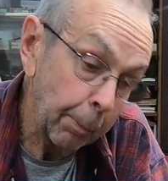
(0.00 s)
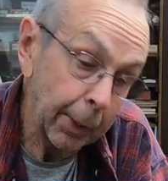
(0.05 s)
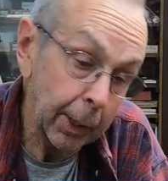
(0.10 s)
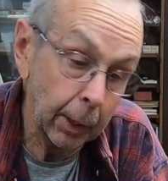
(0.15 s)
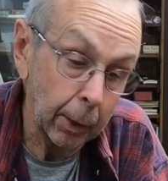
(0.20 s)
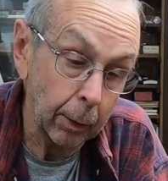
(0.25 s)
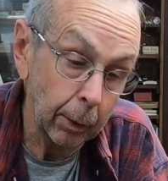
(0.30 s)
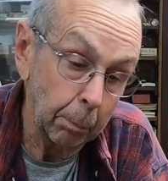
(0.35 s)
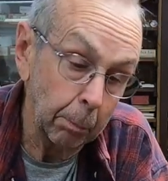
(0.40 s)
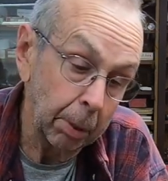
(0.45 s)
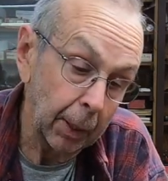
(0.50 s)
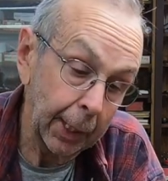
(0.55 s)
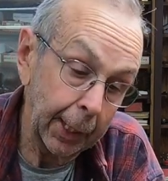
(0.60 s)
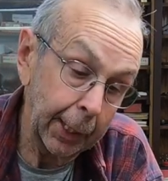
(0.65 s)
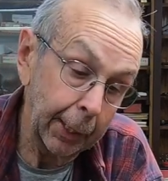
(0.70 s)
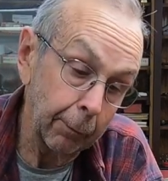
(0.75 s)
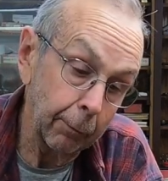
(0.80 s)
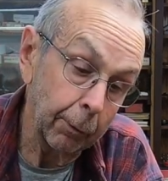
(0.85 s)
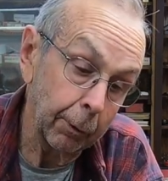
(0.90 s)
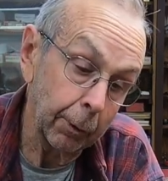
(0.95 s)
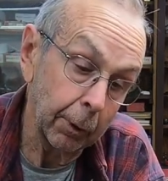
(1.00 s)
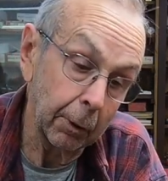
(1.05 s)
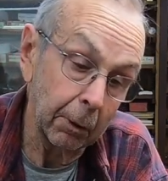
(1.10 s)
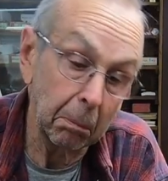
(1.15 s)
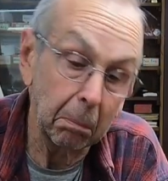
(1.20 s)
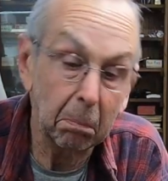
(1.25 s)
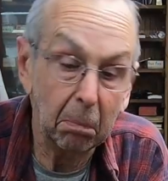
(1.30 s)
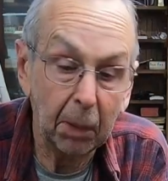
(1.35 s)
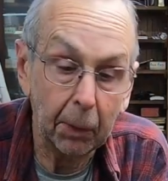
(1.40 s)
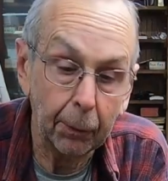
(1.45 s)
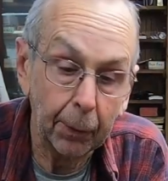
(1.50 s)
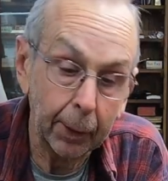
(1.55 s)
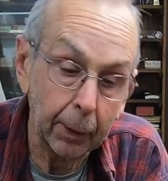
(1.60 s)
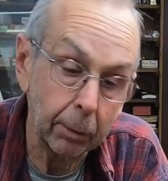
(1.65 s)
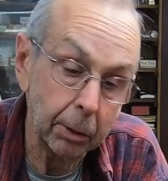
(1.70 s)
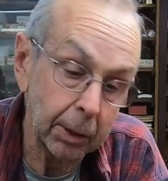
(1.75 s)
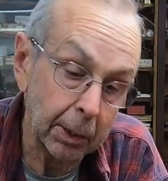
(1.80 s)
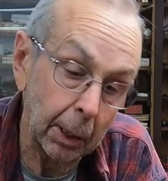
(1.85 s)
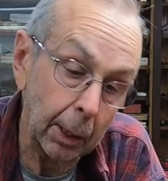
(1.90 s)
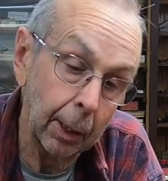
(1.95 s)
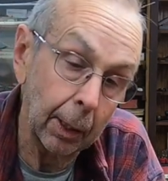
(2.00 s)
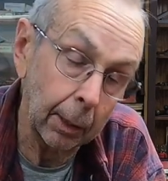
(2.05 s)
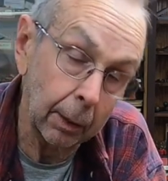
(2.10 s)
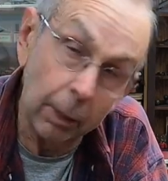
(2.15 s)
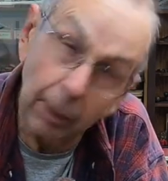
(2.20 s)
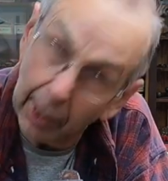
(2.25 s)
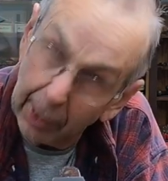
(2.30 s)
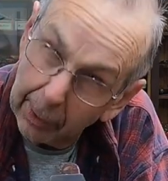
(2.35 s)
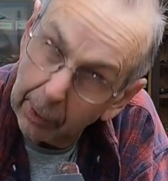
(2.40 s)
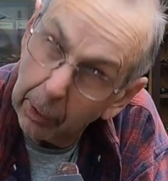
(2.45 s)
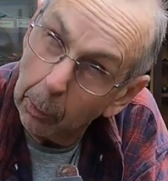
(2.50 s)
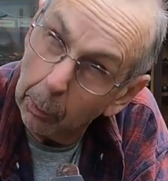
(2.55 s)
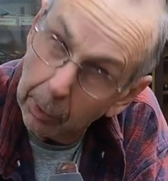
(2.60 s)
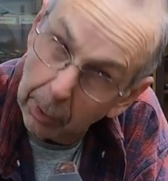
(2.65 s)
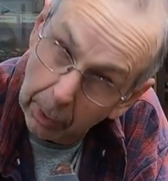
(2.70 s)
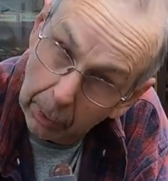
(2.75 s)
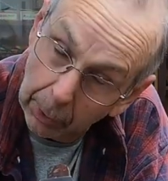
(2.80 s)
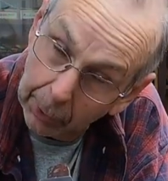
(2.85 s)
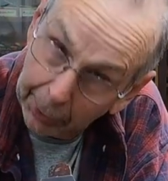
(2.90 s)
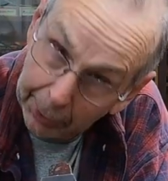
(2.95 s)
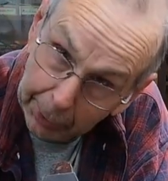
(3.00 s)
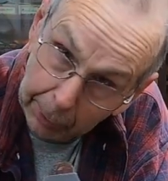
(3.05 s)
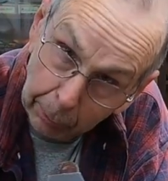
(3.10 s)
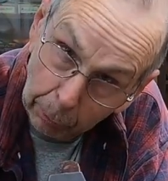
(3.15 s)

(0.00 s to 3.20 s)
a good plane for if a collector was looking